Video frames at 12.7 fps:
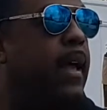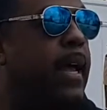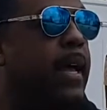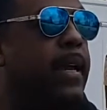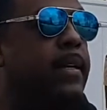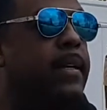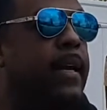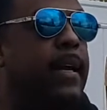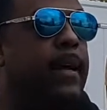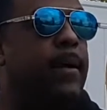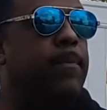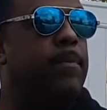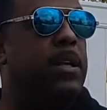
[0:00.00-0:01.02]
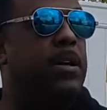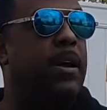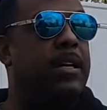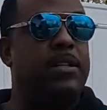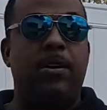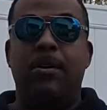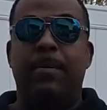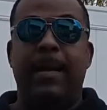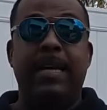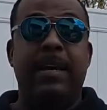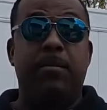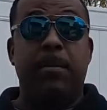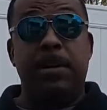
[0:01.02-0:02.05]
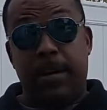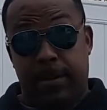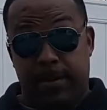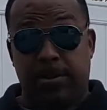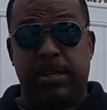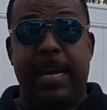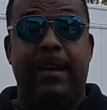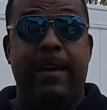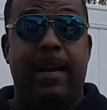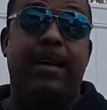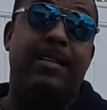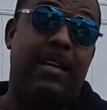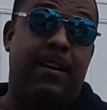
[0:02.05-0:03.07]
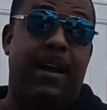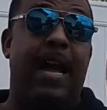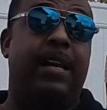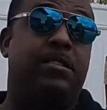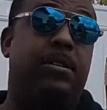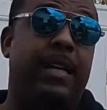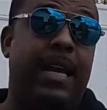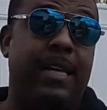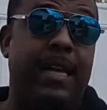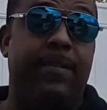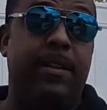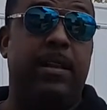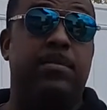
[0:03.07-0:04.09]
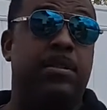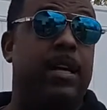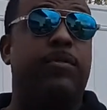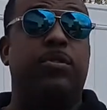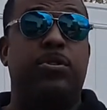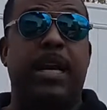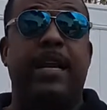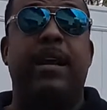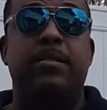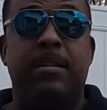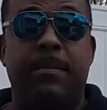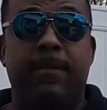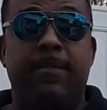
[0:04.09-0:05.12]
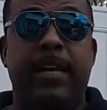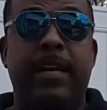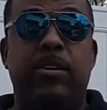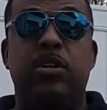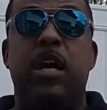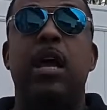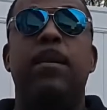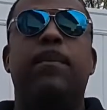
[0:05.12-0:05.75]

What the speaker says: And, I told him I'd give him another shout out, because I actually had given them several shout outs in my videos.